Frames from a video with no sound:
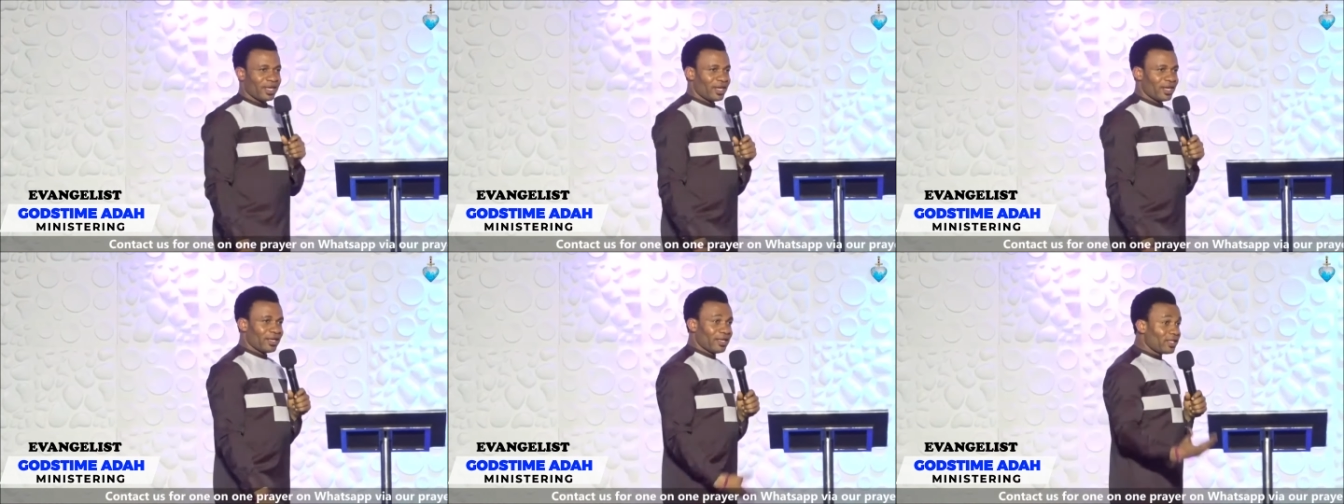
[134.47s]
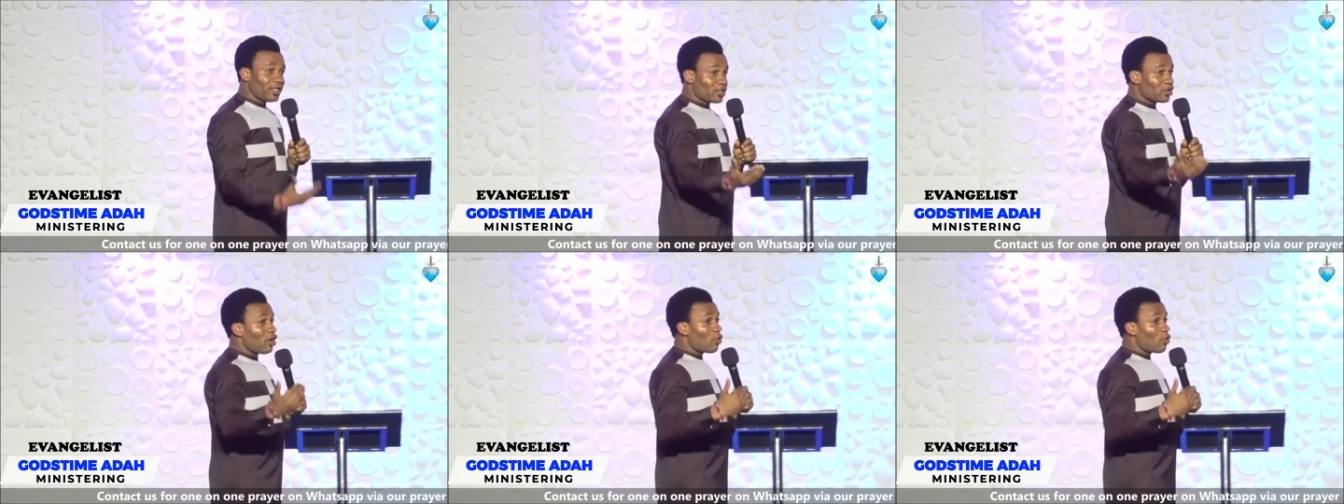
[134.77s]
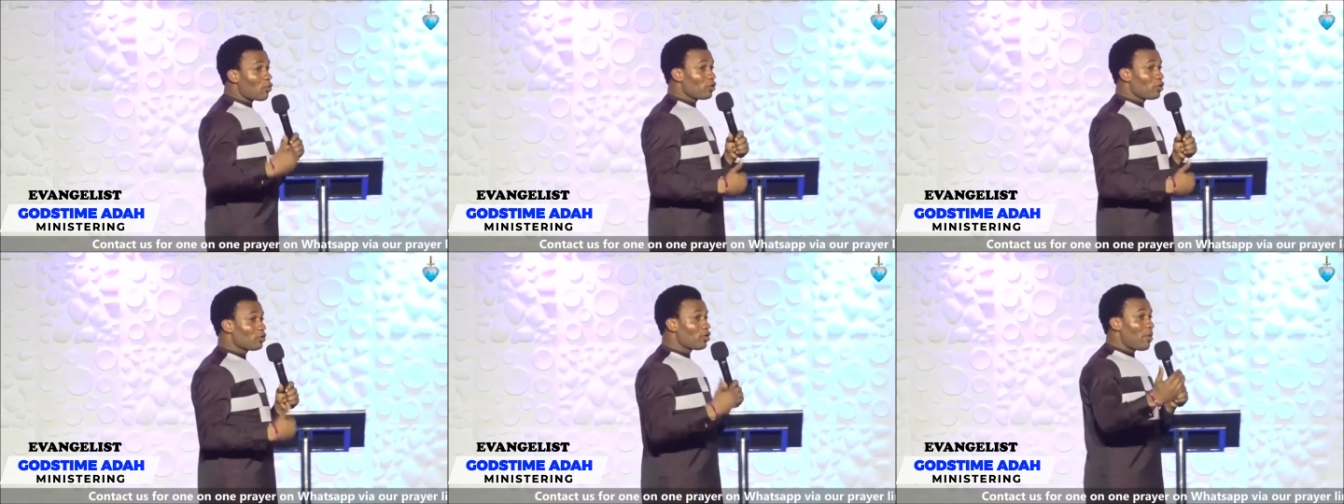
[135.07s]
This song
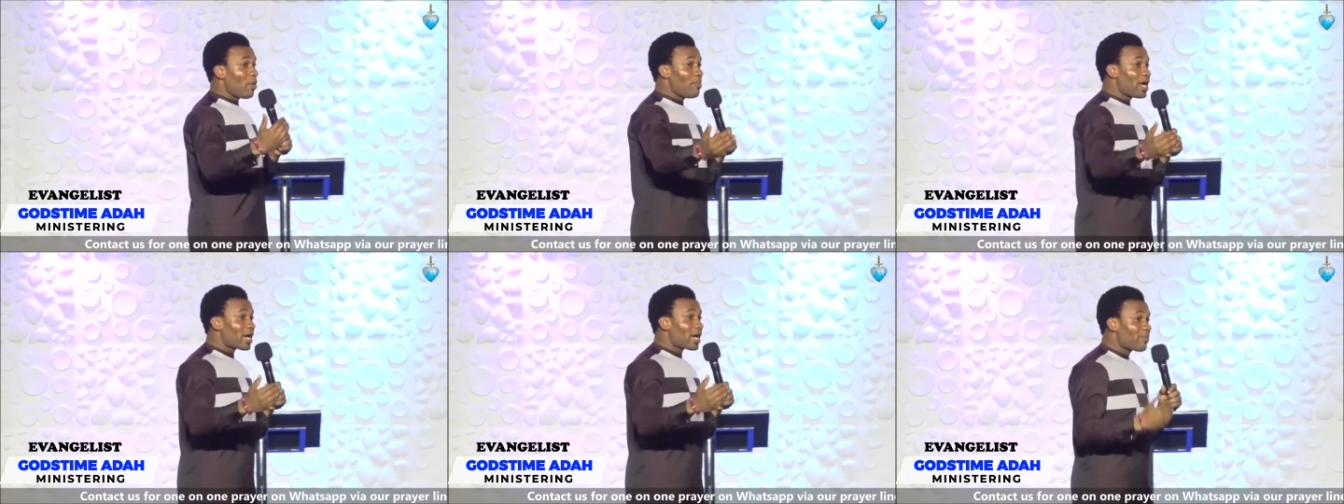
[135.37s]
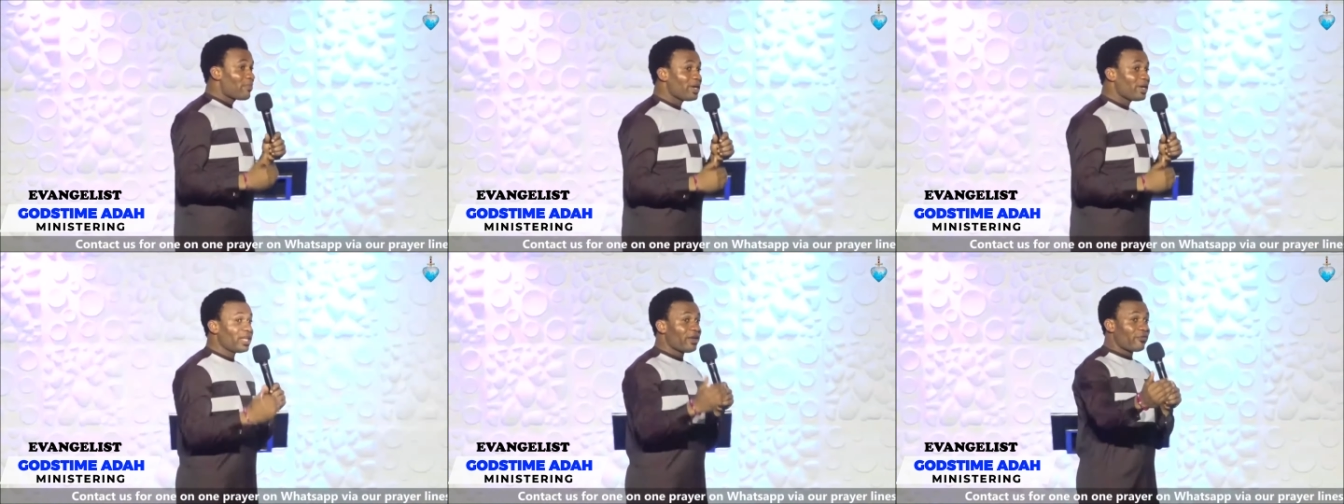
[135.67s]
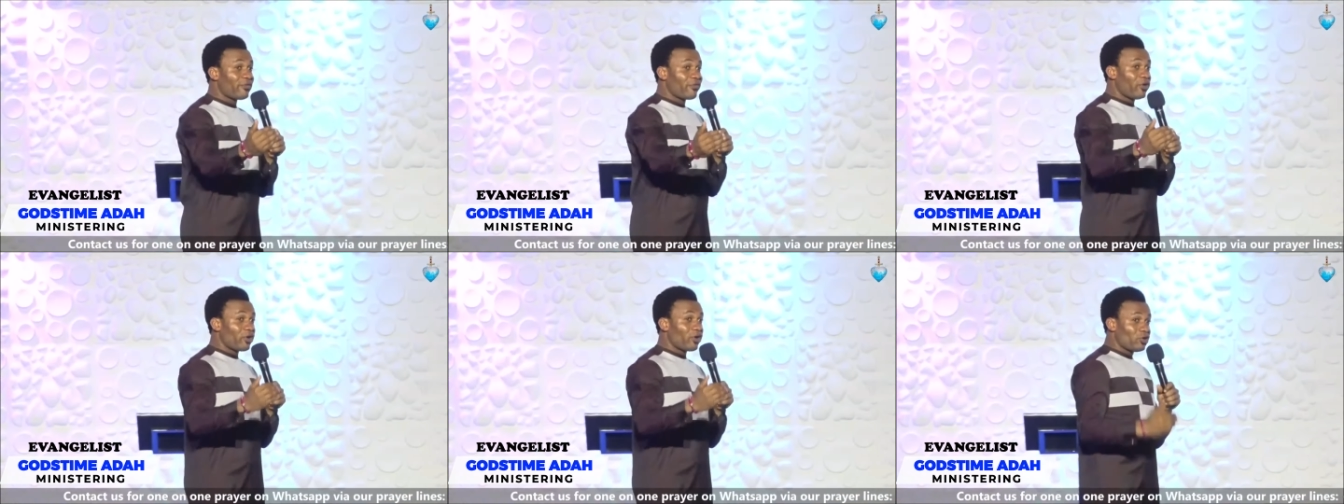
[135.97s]
will not make meaning
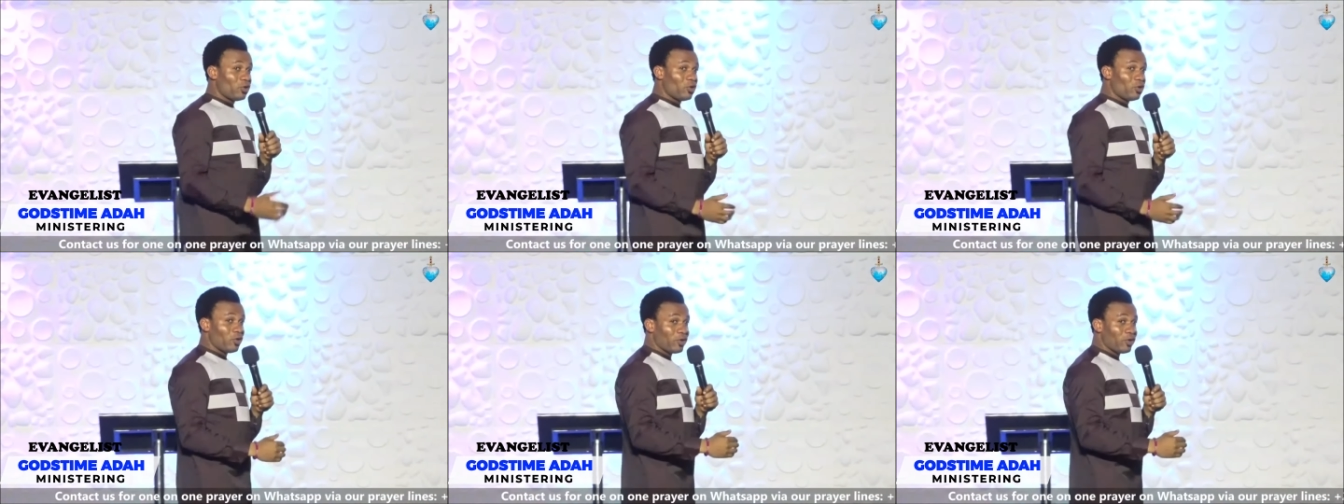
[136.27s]
for you.